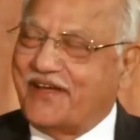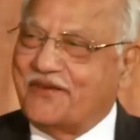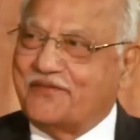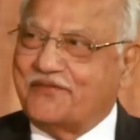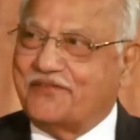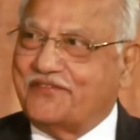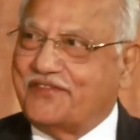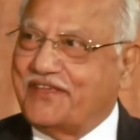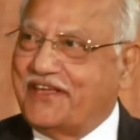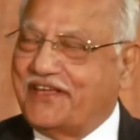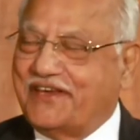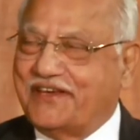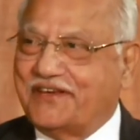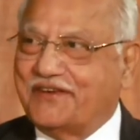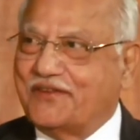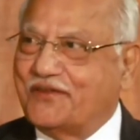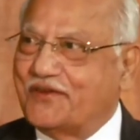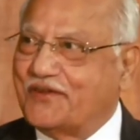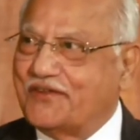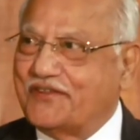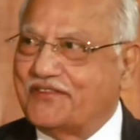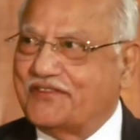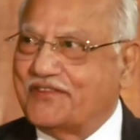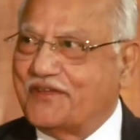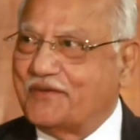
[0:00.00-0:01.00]
I have seen, you
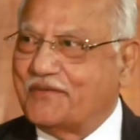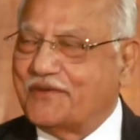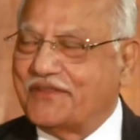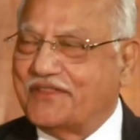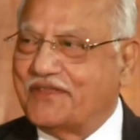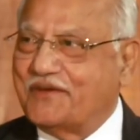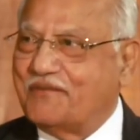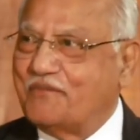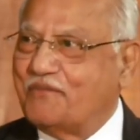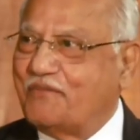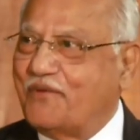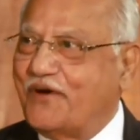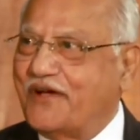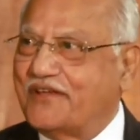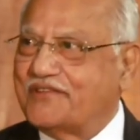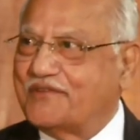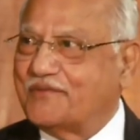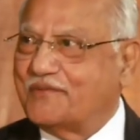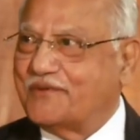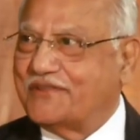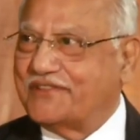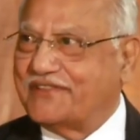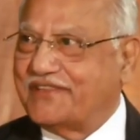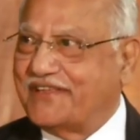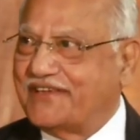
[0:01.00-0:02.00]
know, some of the
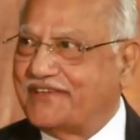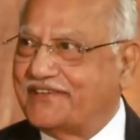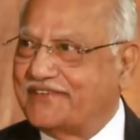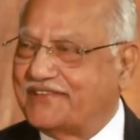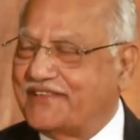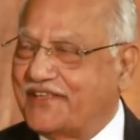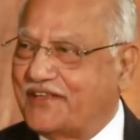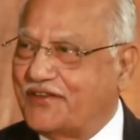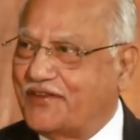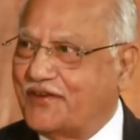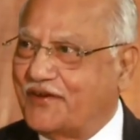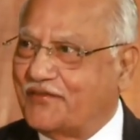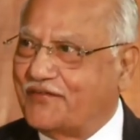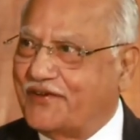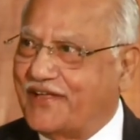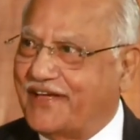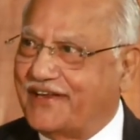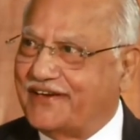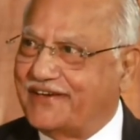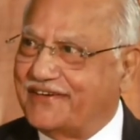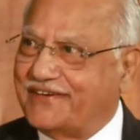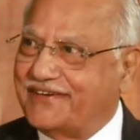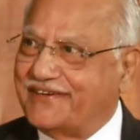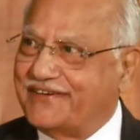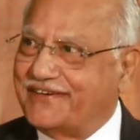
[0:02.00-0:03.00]
impossible things that you have
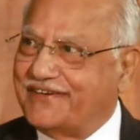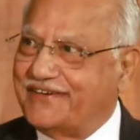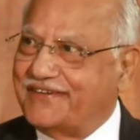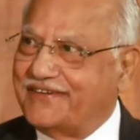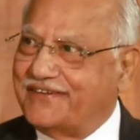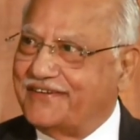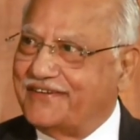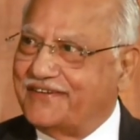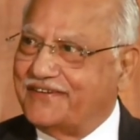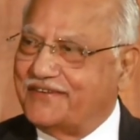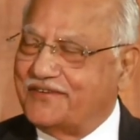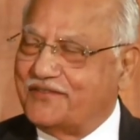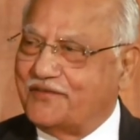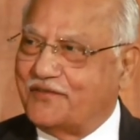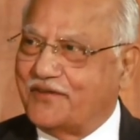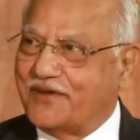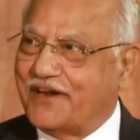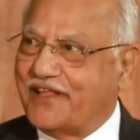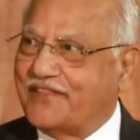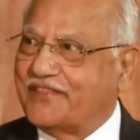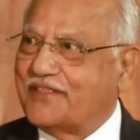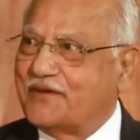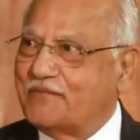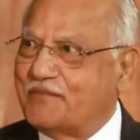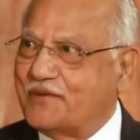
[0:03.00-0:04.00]
done for
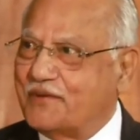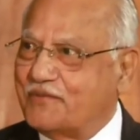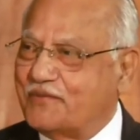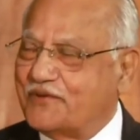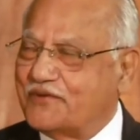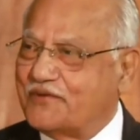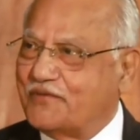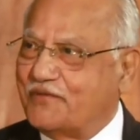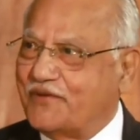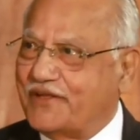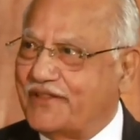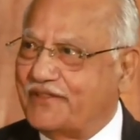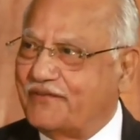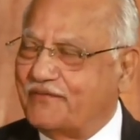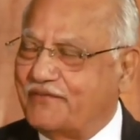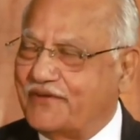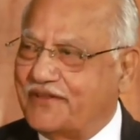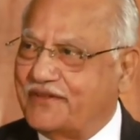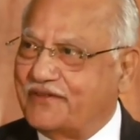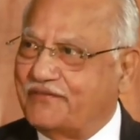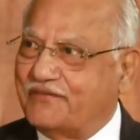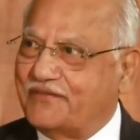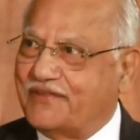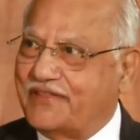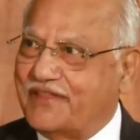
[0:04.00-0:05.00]
other people
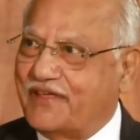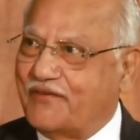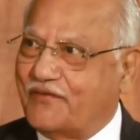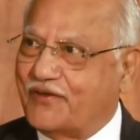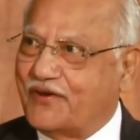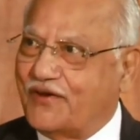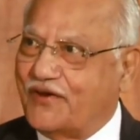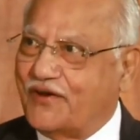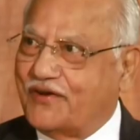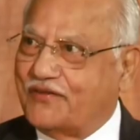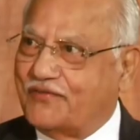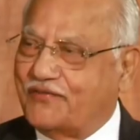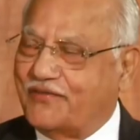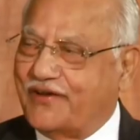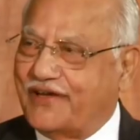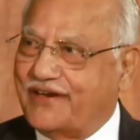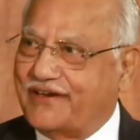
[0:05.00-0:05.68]
when they were not